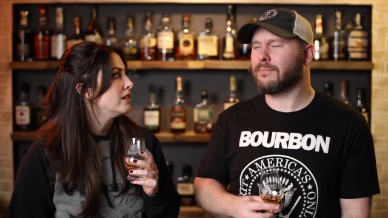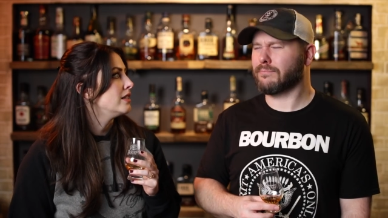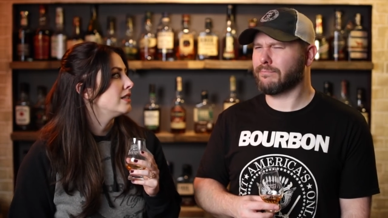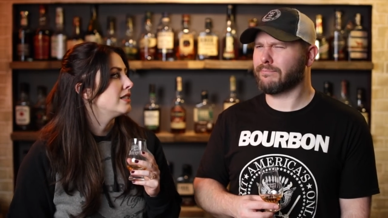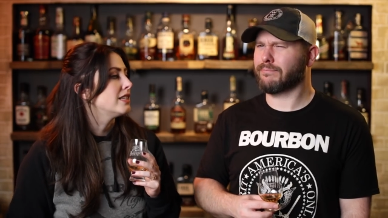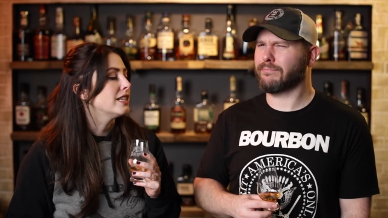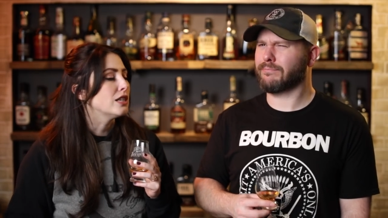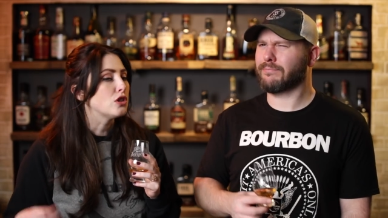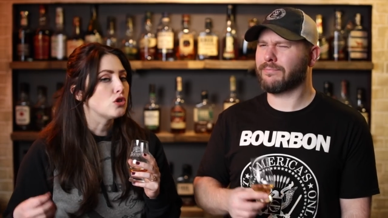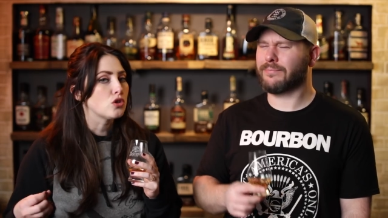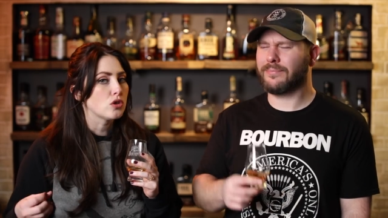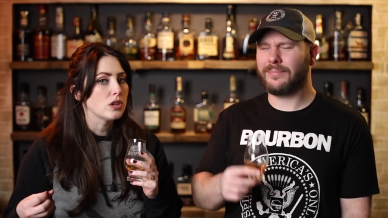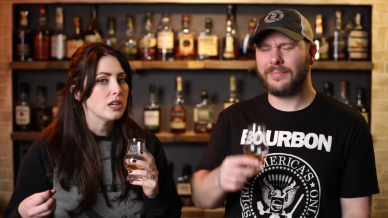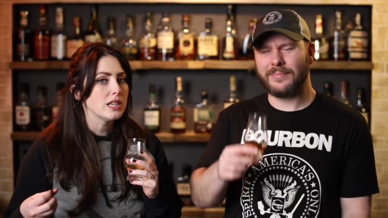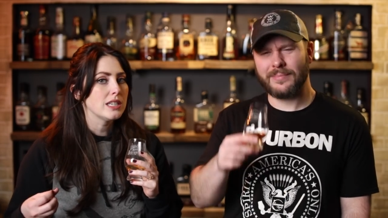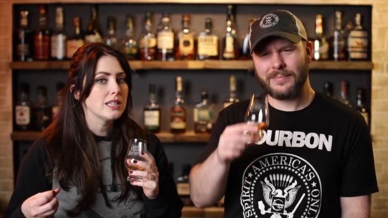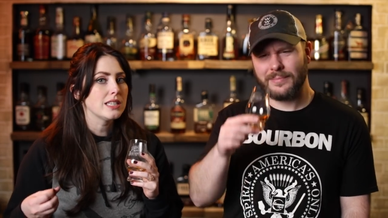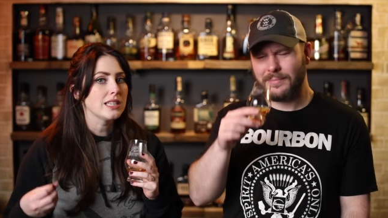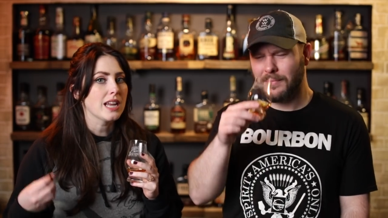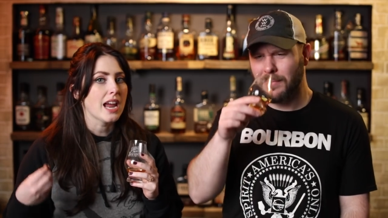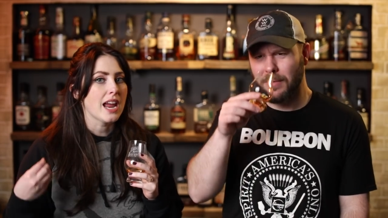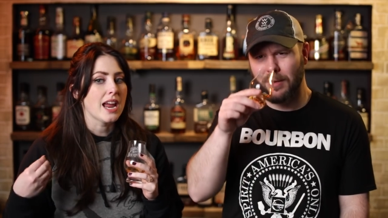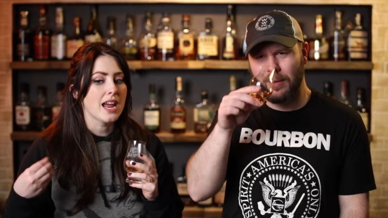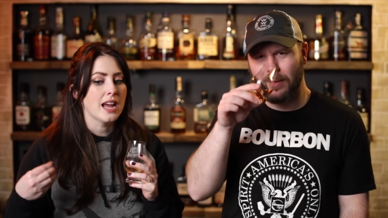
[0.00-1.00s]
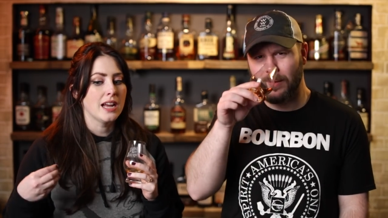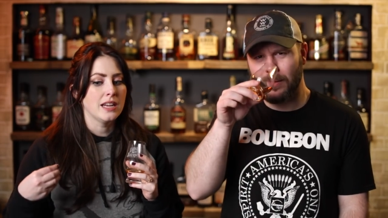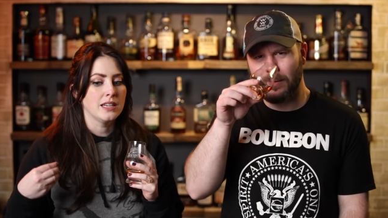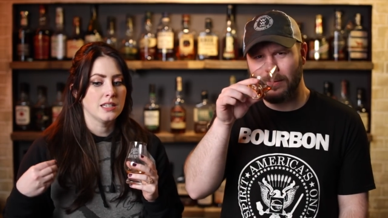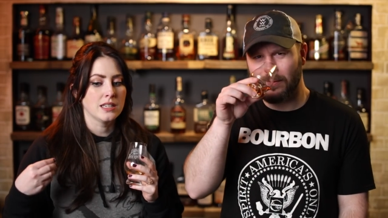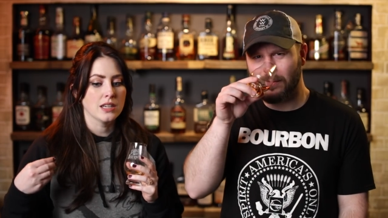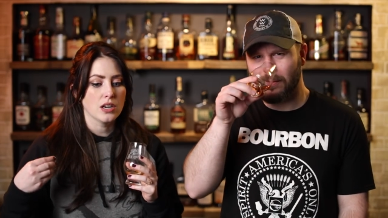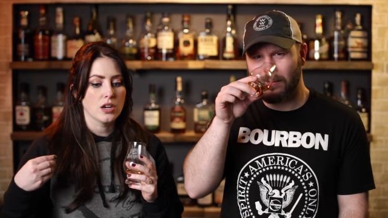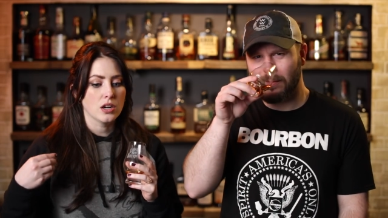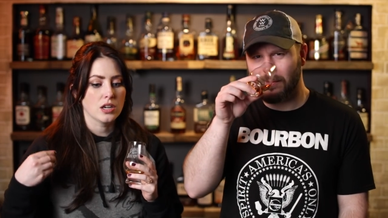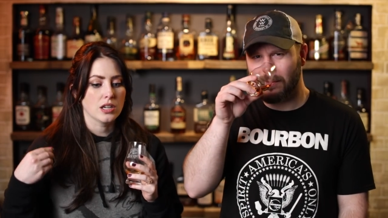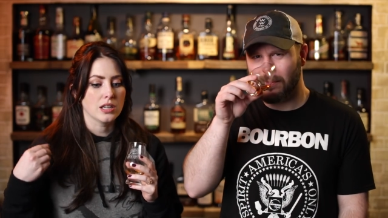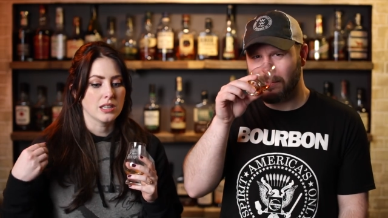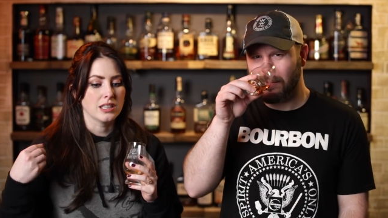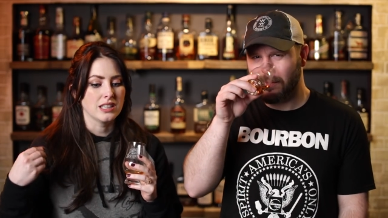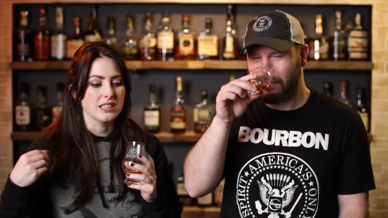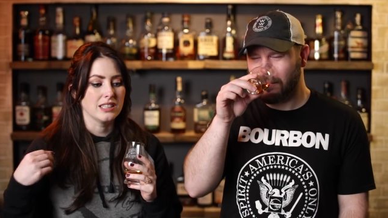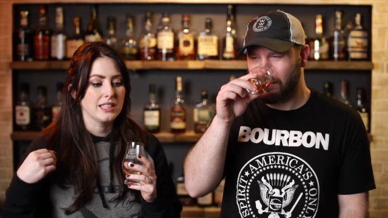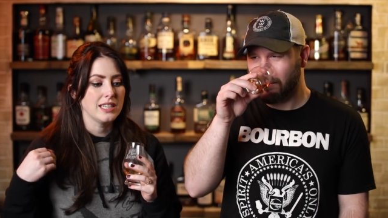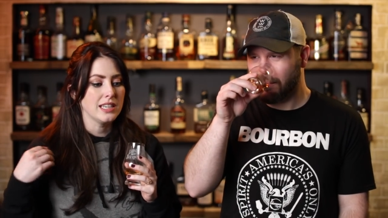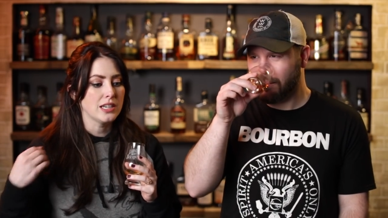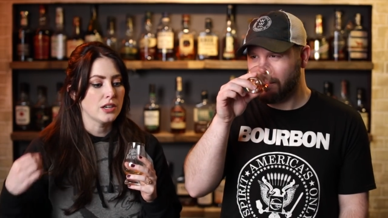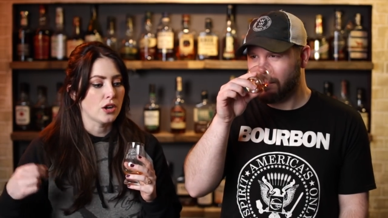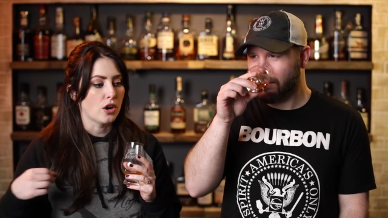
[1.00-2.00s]
Speaker 1: Citrus and
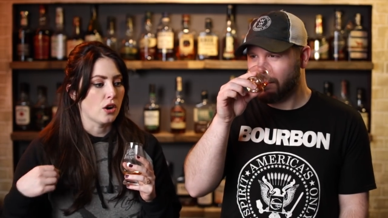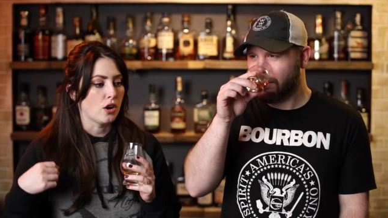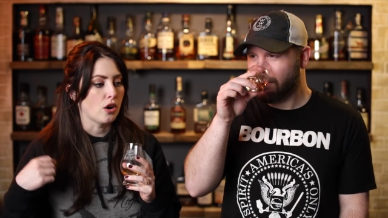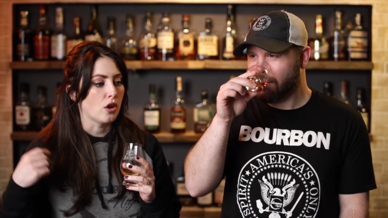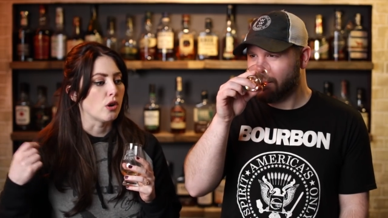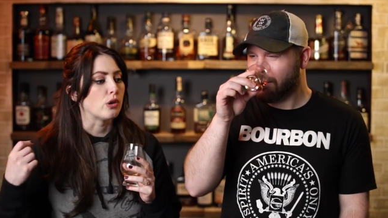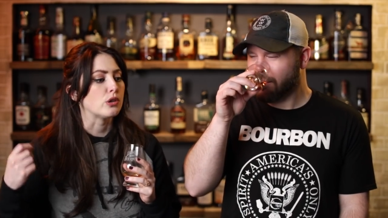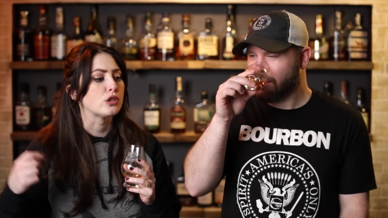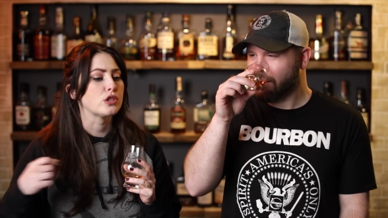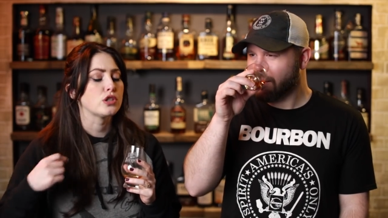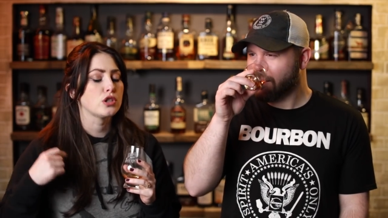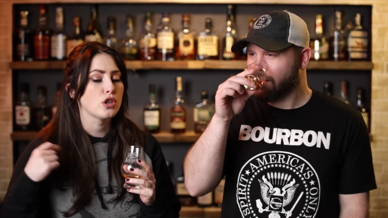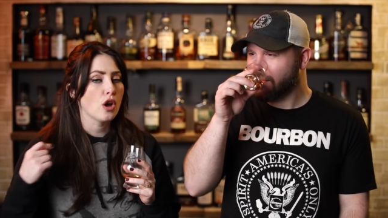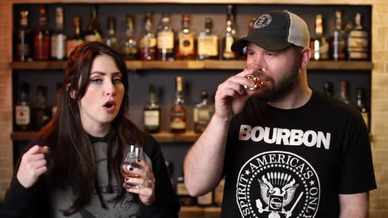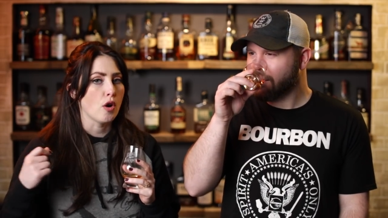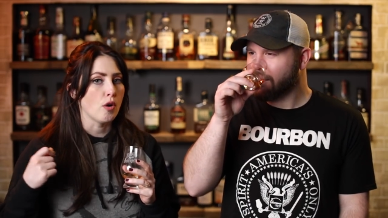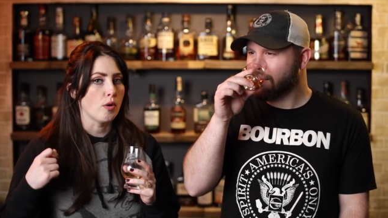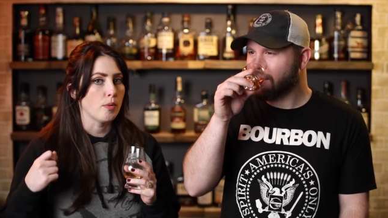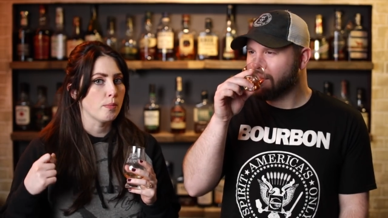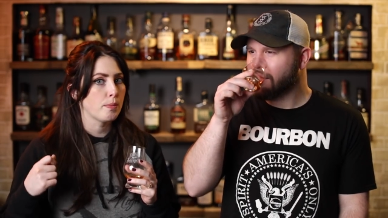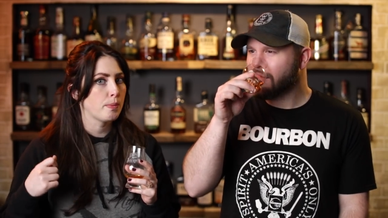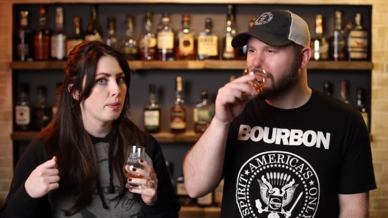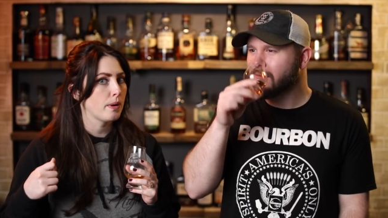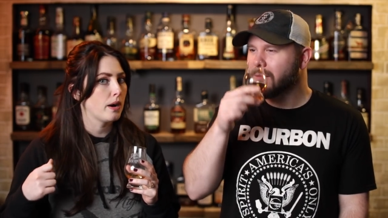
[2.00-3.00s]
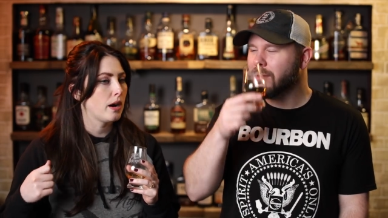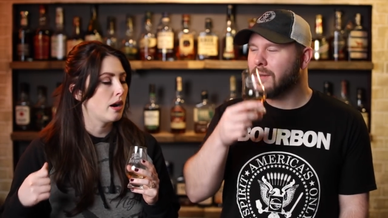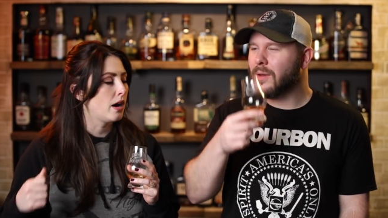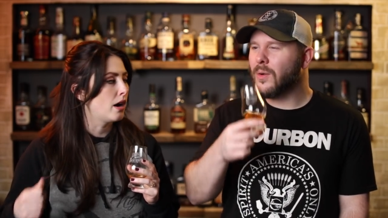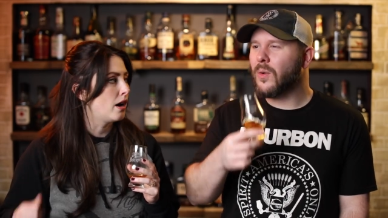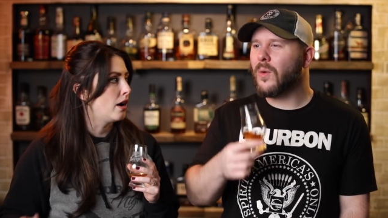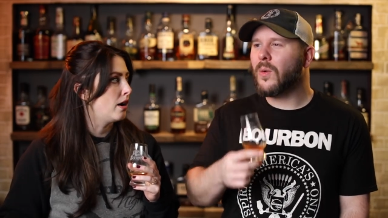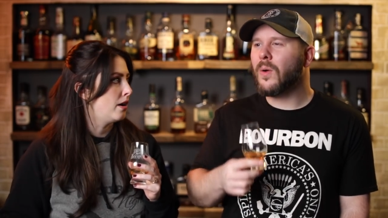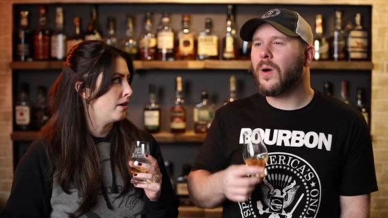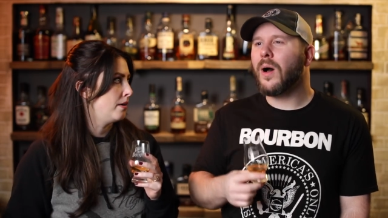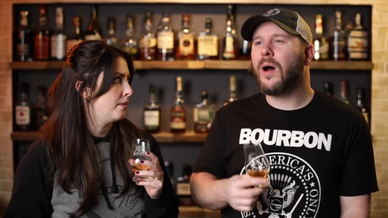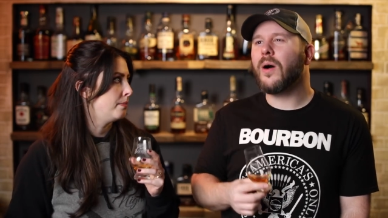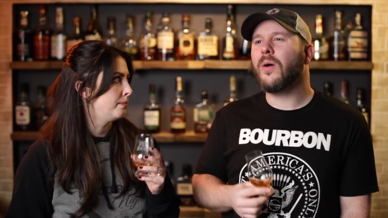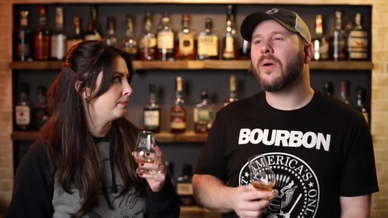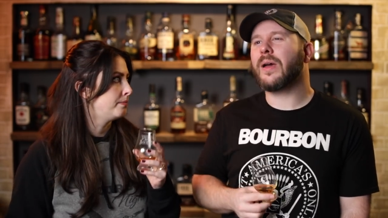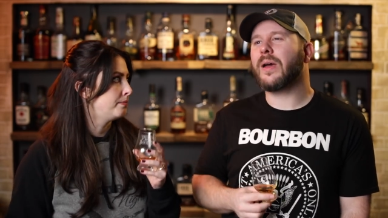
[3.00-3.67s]
cleaner or soap. Um,